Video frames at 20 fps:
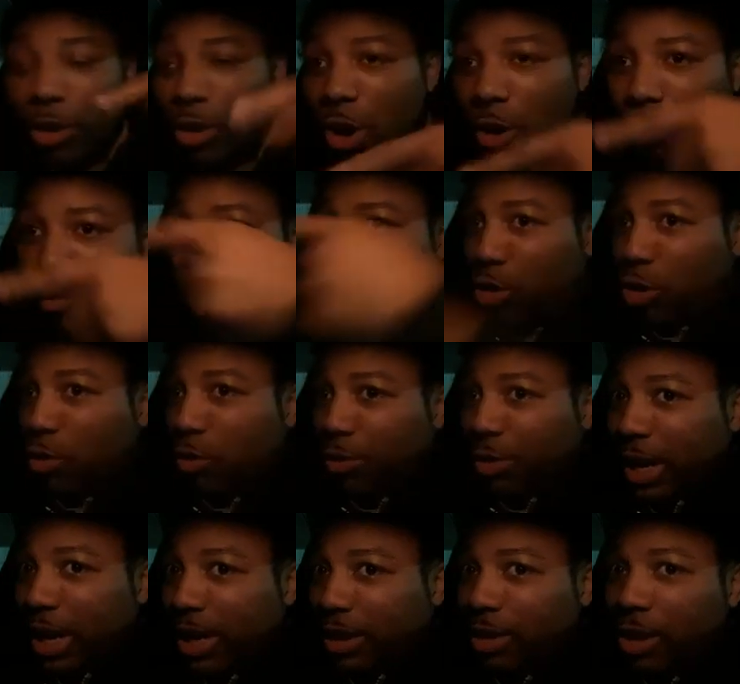don't do
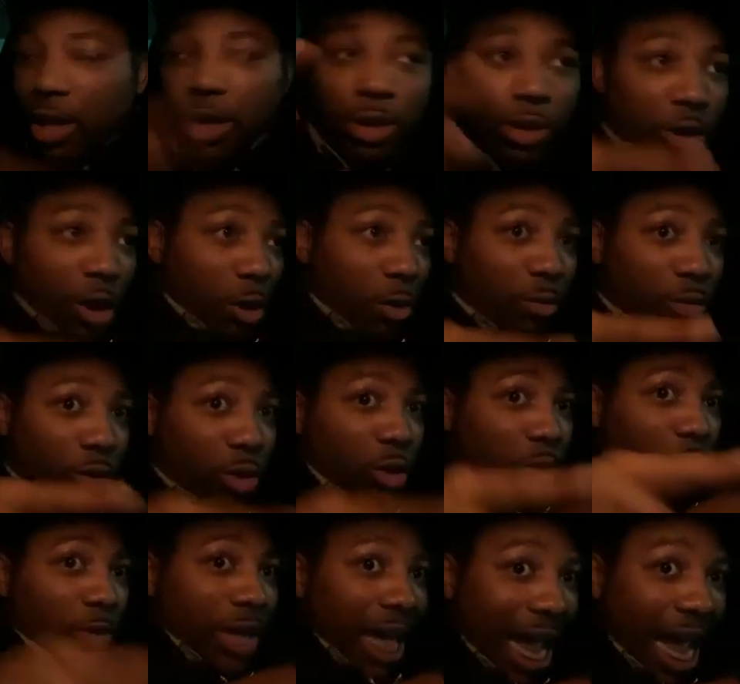this, don't
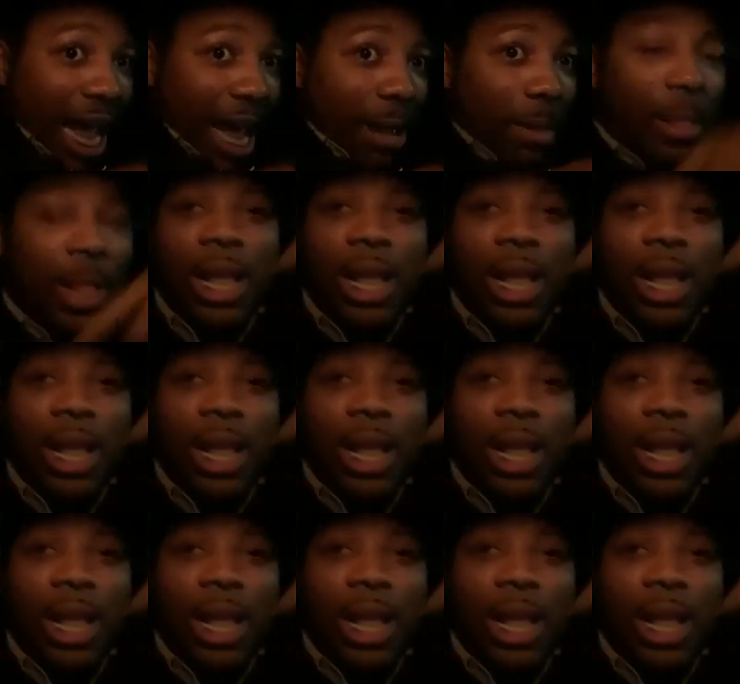do that.